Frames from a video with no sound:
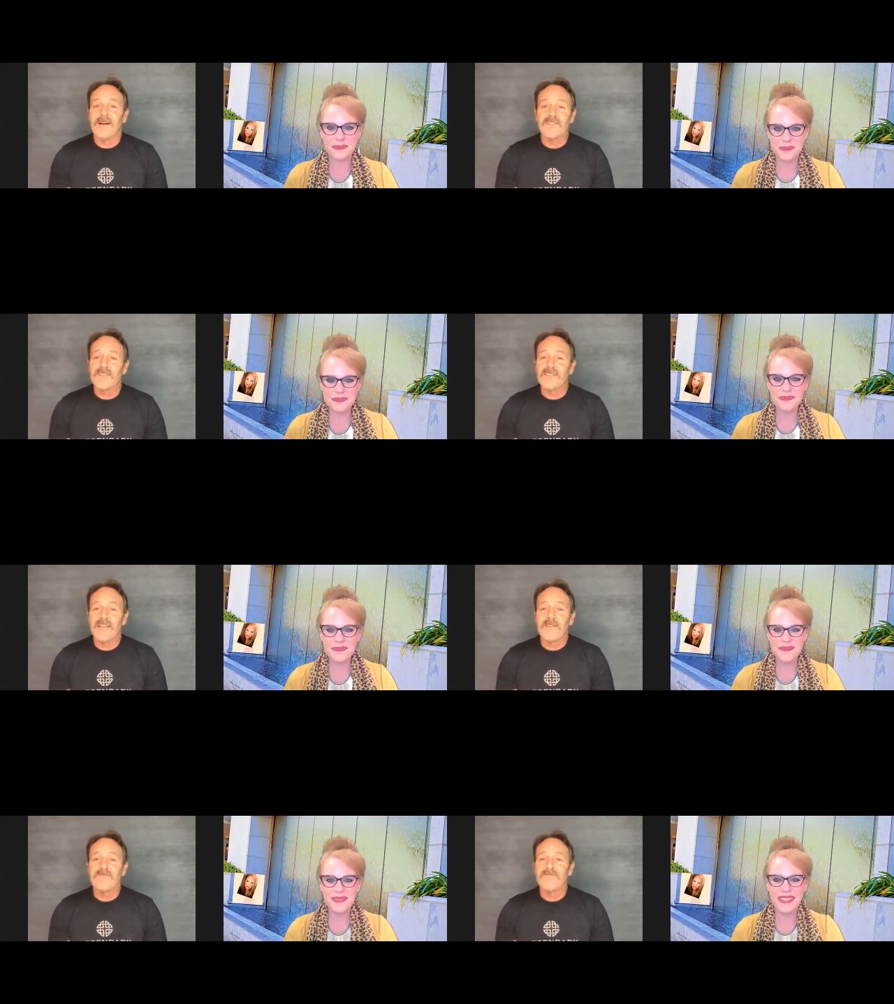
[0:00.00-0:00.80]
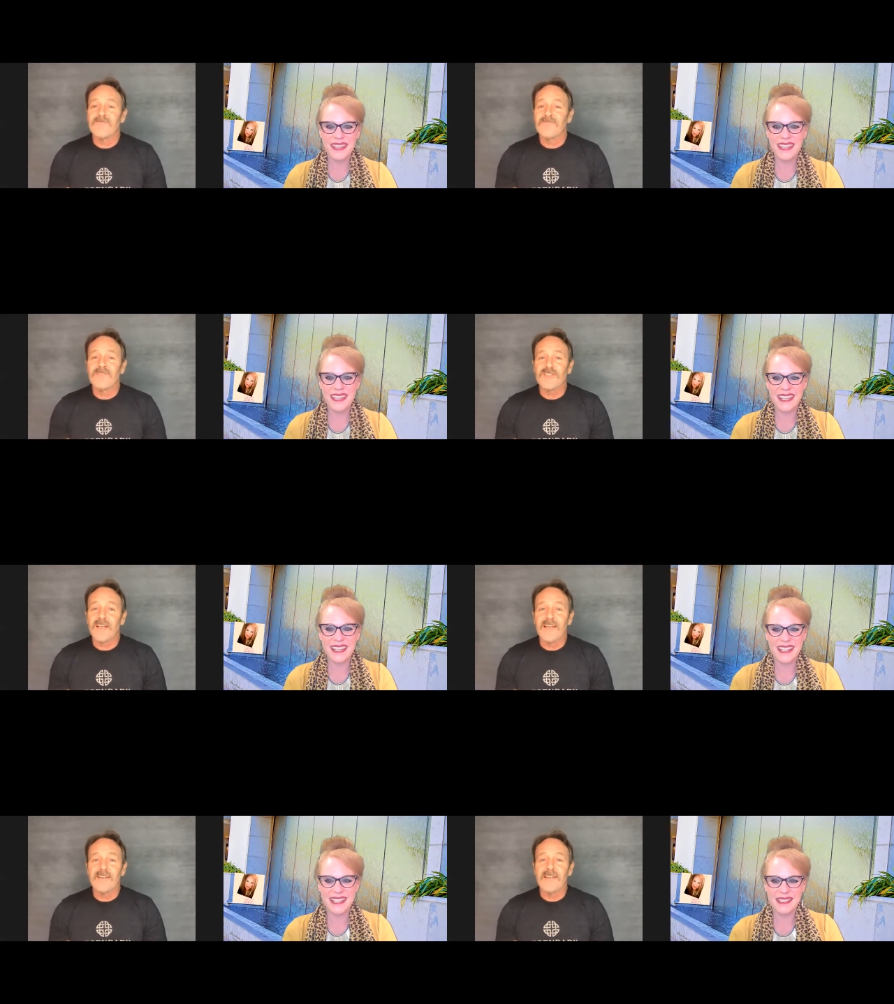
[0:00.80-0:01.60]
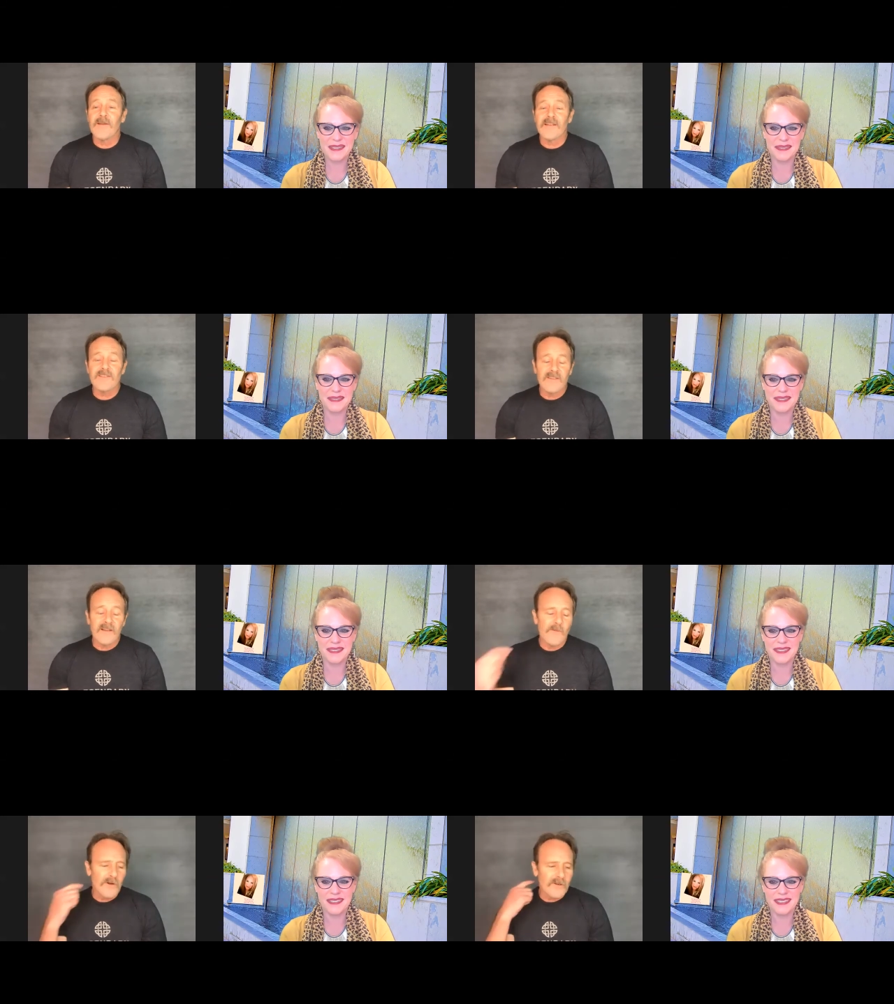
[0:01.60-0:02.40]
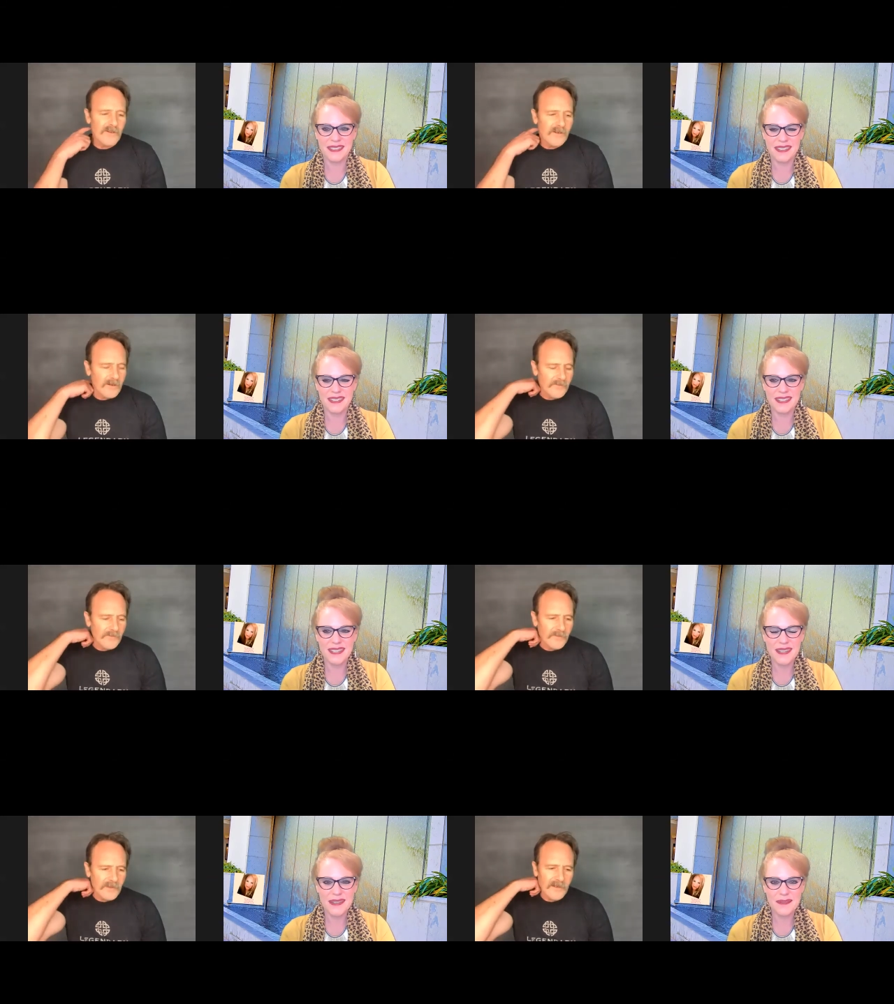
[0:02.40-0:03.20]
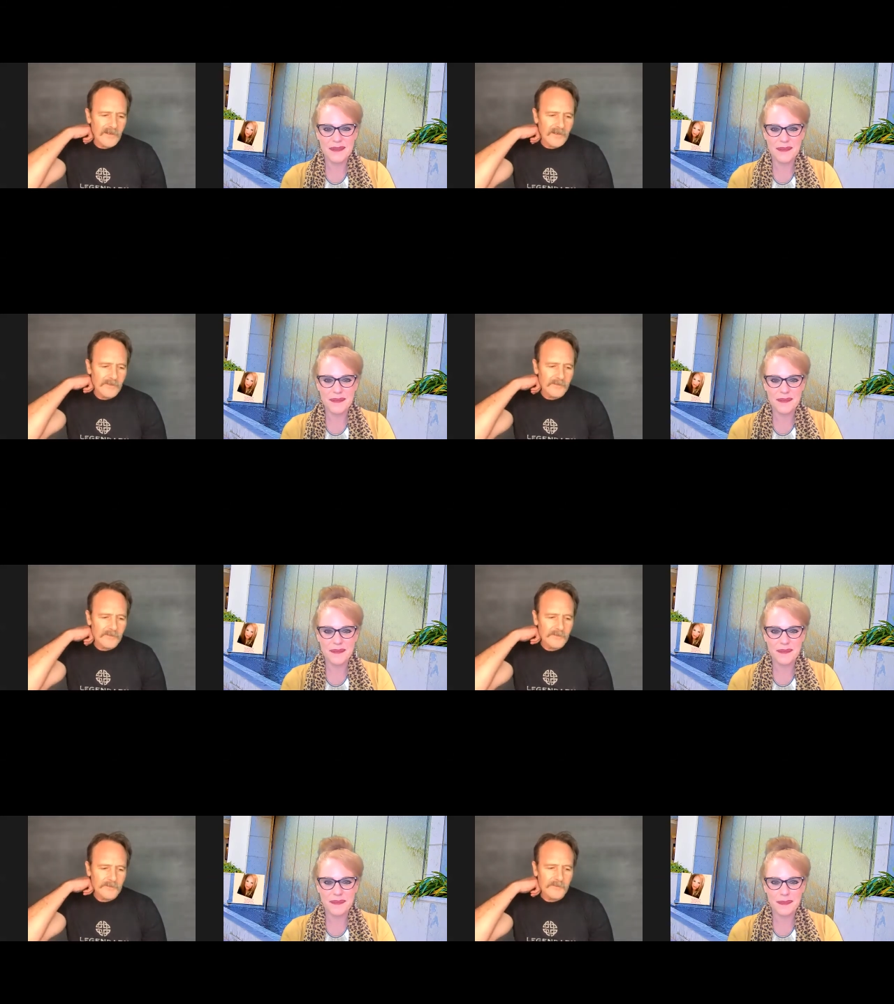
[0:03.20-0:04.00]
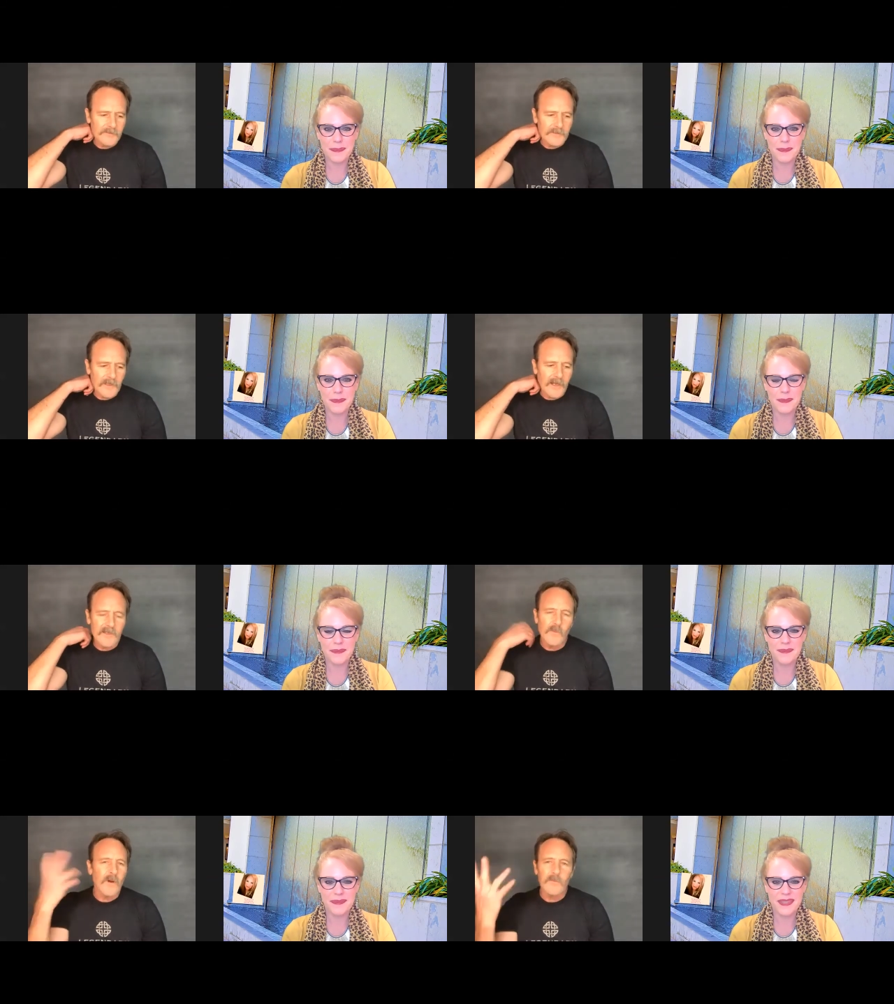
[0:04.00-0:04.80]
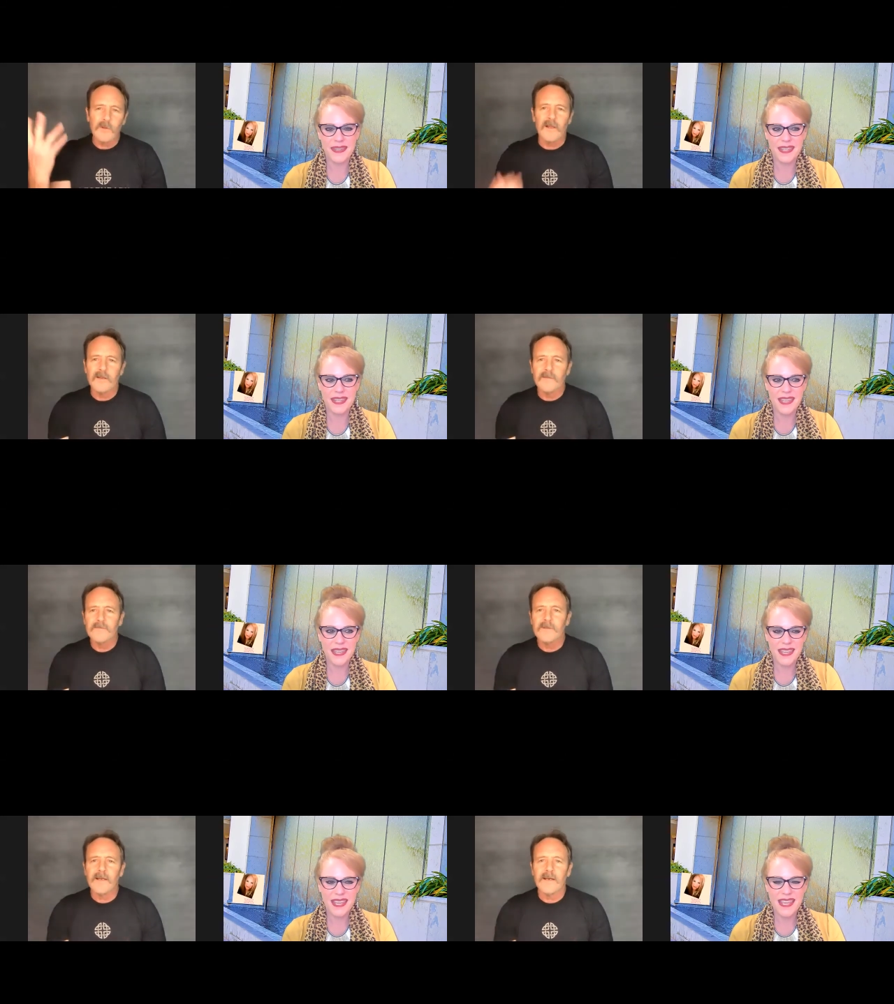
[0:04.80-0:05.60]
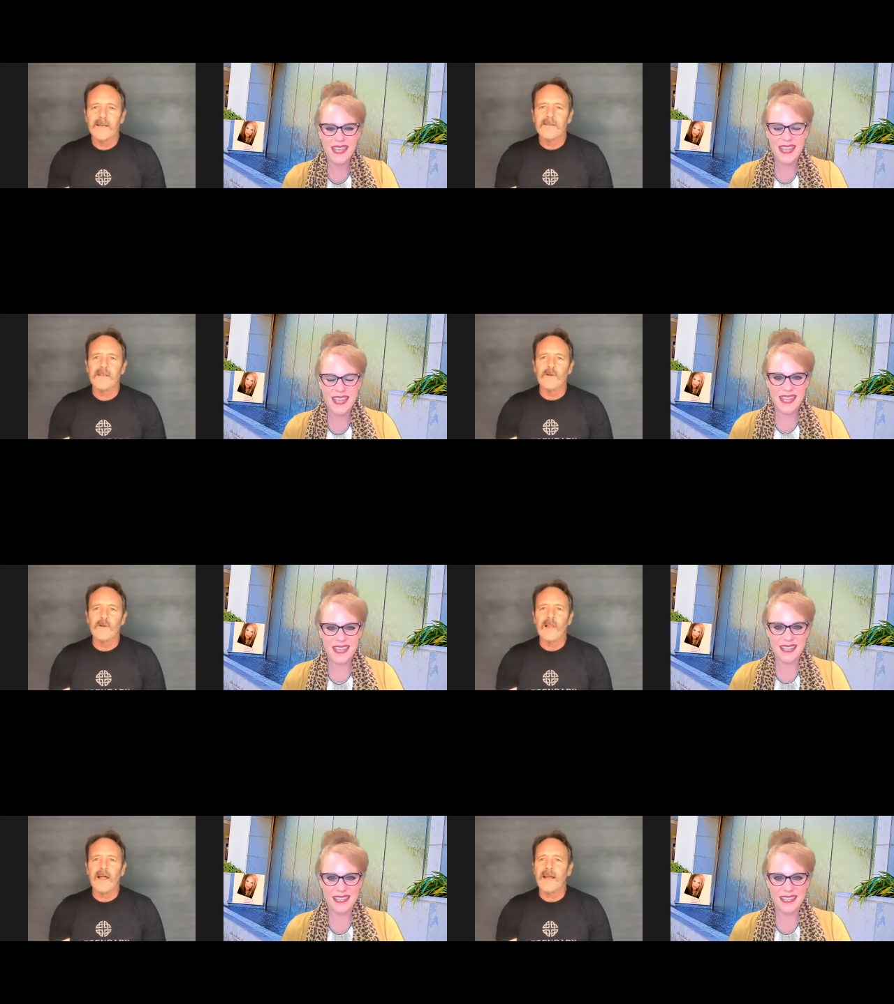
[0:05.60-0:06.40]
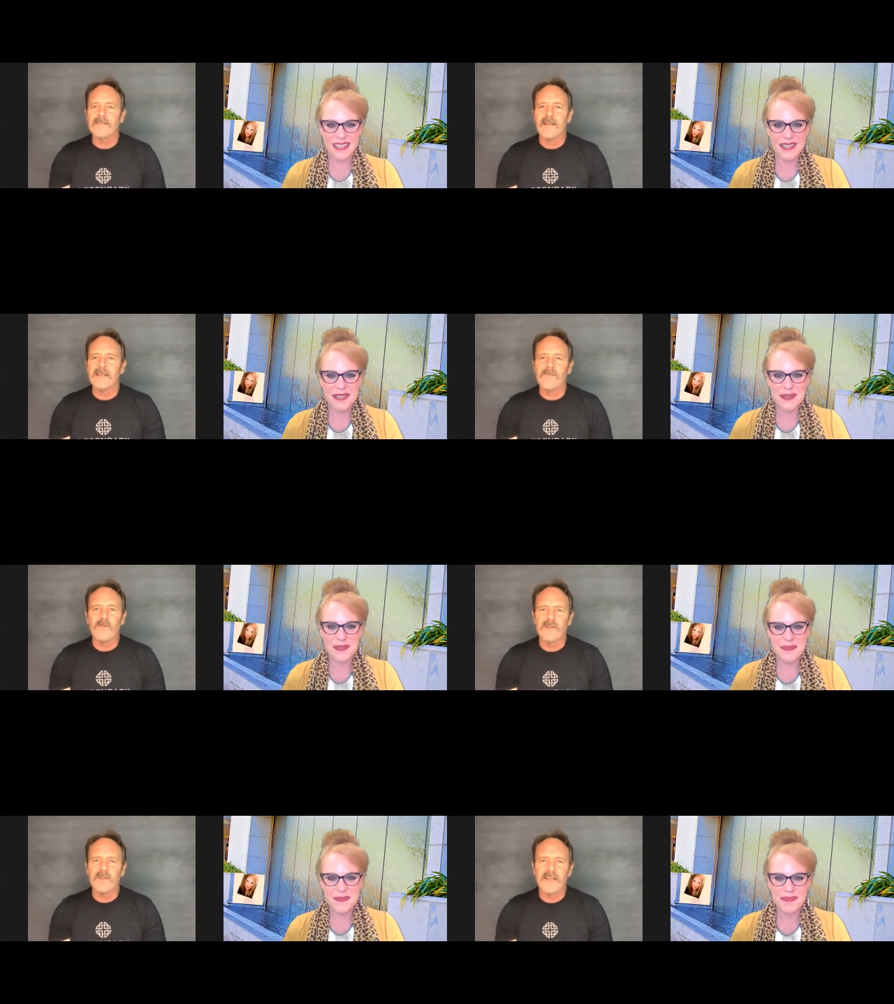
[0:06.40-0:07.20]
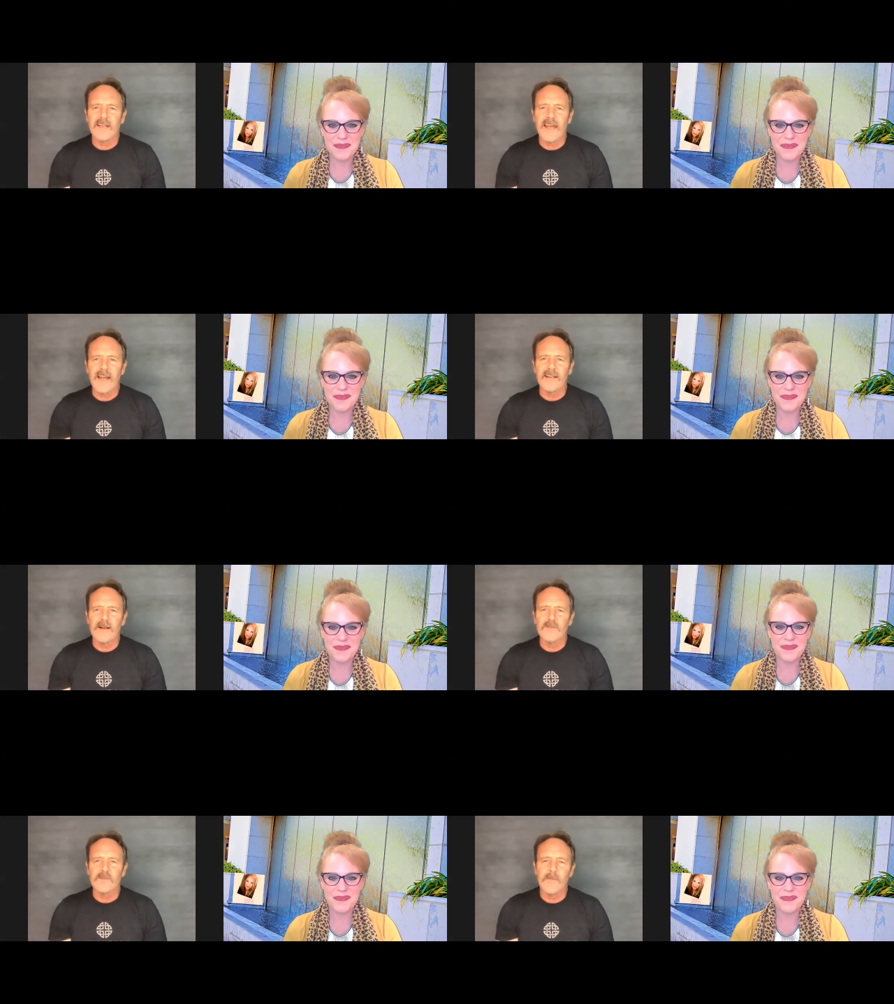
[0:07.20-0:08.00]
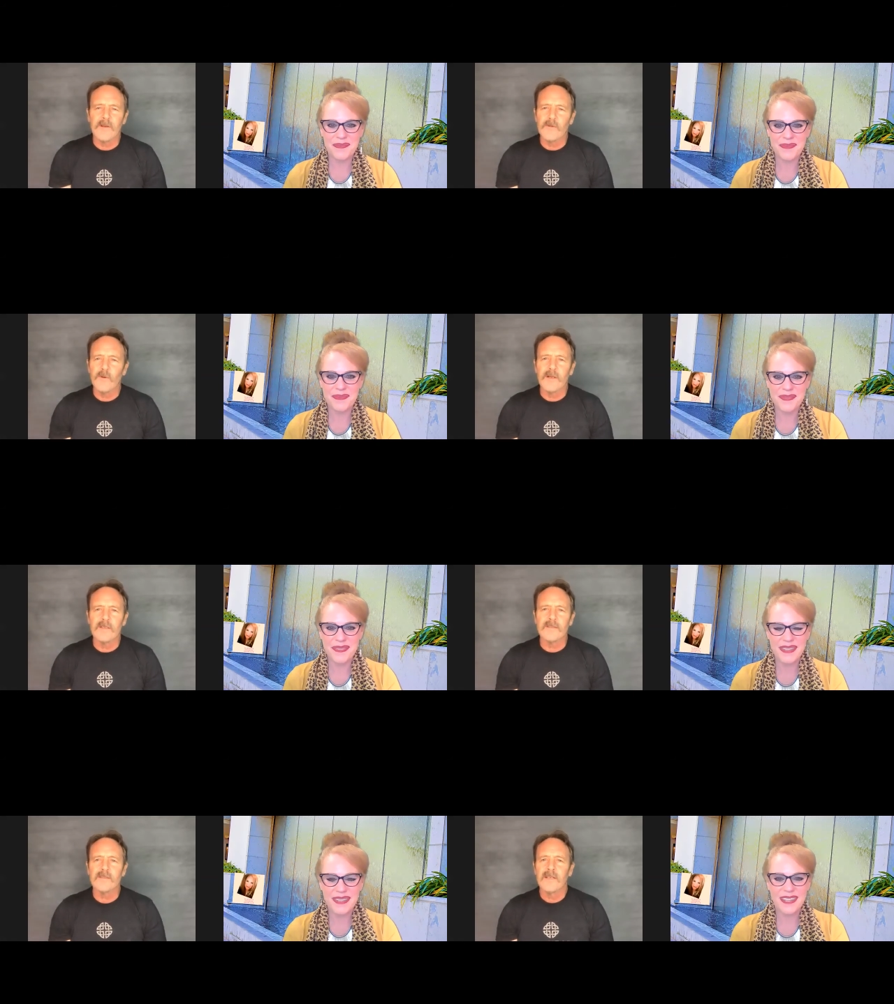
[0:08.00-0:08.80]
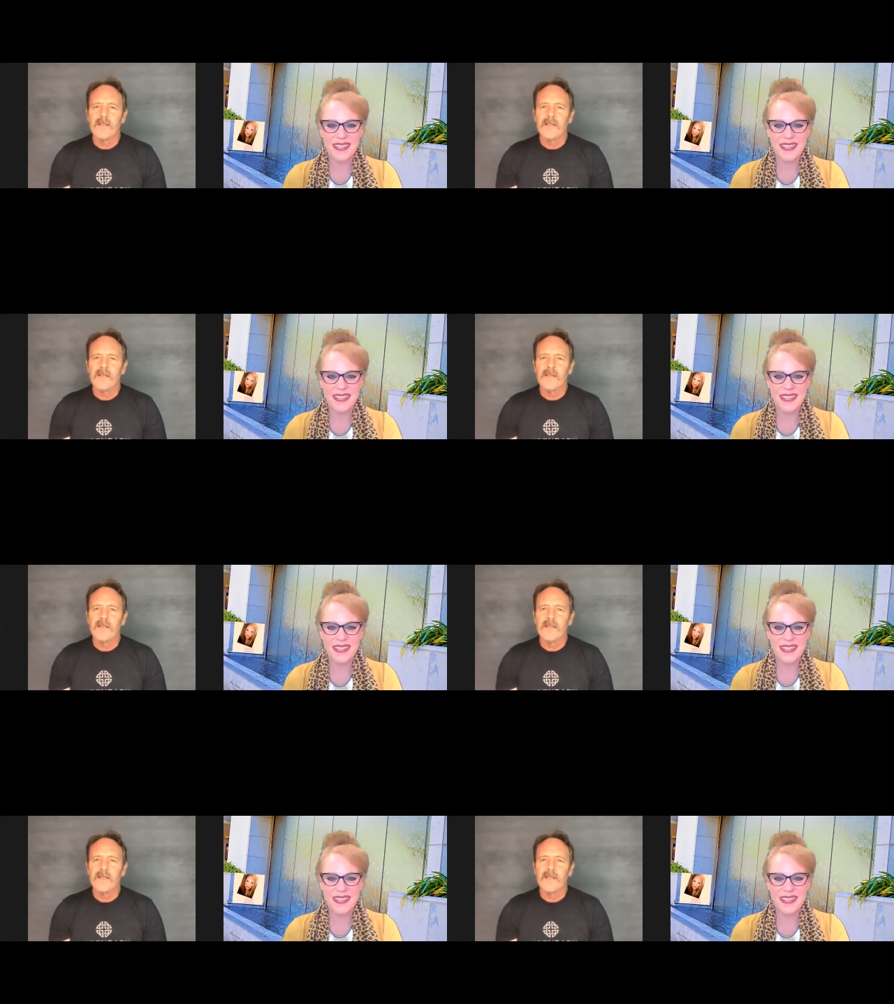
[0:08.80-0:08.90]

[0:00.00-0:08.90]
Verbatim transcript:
Speaker 1: I just had decided, I, I, I worked on a, um, I did one play, uh, I uh, did a little class. I had never really done any acting. I was in my mid 20s.